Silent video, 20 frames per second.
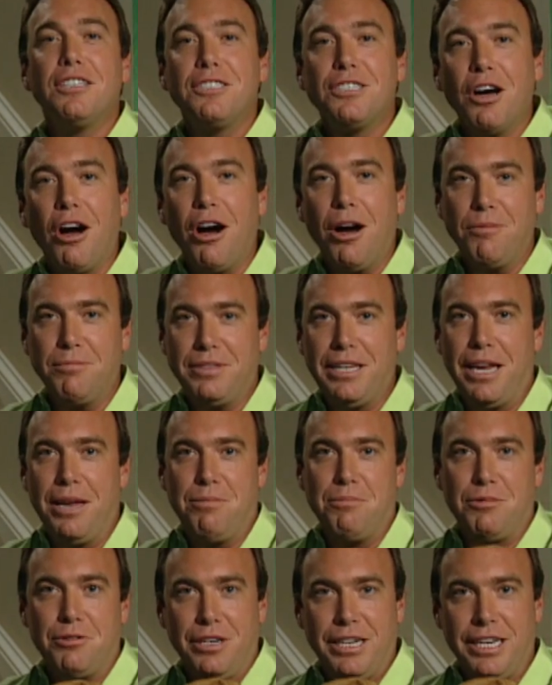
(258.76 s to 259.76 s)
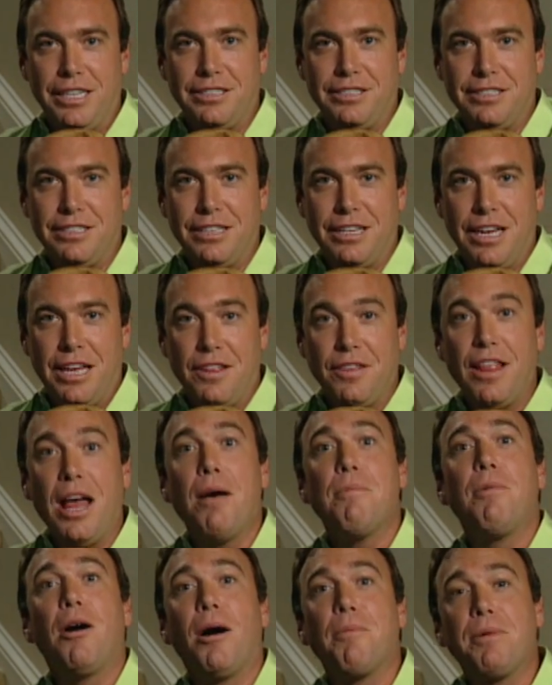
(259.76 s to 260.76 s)
top 10 breeds.
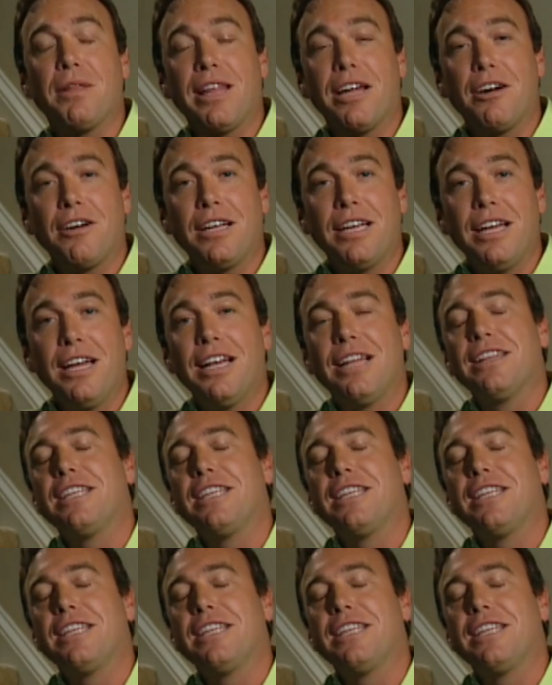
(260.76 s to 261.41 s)
That popularity